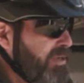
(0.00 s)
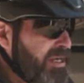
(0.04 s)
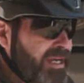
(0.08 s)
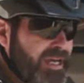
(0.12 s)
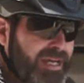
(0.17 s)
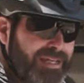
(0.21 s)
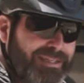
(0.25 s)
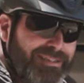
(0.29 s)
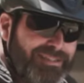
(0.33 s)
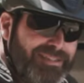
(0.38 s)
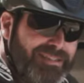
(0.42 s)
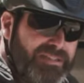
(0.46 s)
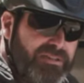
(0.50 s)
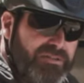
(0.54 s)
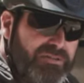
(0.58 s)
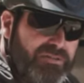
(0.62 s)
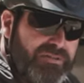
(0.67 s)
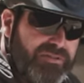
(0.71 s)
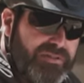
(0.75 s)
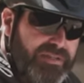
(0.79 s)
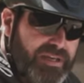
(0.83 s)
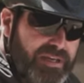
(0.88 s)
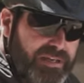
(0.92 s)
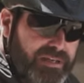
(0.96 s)
my ideal
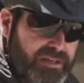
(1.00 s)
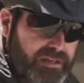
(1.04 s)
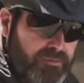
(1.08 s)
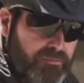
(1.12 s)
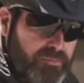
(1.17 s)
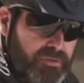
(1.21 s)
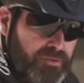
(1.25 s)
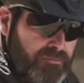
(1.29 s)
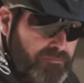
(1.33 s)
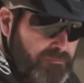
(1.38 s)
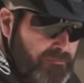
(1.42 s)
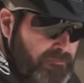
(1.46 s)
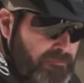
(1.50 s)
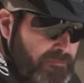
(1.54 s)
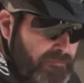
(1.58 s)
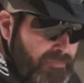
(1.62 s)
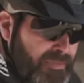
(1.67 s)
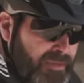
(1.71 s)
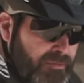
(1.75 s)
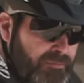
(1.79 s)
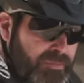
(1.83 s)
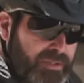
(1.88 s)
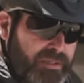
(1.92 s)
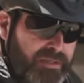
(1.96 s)
setup,
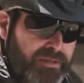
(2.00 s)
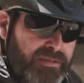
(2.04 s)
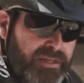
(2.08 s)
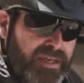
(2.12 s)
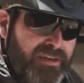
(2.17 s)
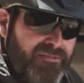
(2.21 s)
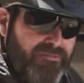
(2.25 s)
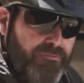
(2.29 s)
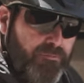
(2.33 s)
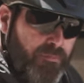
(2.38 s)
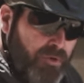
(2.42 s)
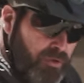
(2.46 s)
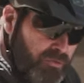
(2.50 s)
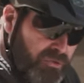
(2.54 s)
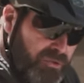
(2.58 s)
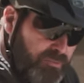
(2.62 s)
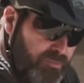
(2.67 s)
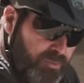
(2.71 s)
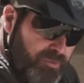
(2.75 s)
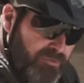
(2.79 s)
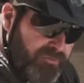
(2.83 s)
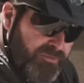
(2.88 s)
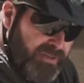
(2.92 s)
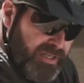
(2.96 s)
because I have
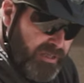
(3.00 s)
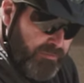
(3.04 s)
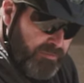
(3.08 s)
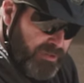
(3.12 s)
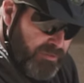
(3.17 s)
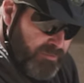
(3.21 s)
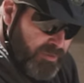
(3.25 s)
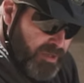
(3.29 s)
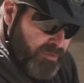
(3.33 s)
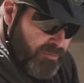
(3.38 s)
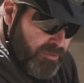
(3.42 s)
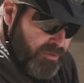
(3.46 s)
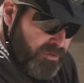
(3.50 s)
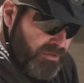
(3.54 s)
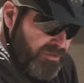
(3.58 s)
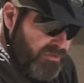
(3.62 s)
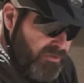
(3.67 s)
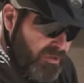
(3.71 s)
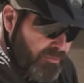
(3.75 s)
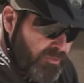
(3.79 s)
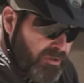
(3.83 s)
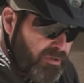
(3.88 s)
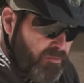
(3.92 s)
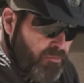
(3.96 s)
multiple family members, so I'm